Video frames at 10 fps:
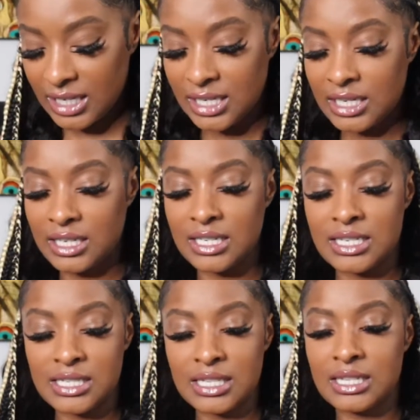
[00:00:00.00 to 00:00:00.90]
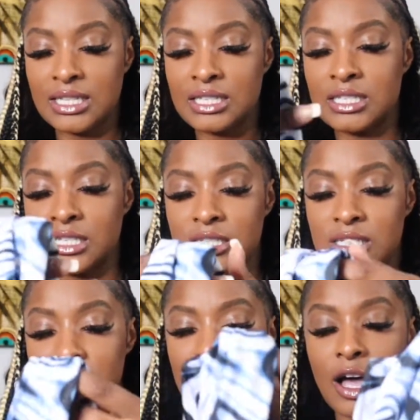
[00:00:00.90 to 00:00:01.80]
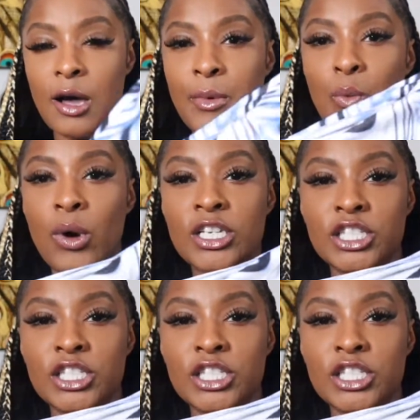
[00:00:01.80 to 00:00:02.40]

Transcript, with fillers: is this um, one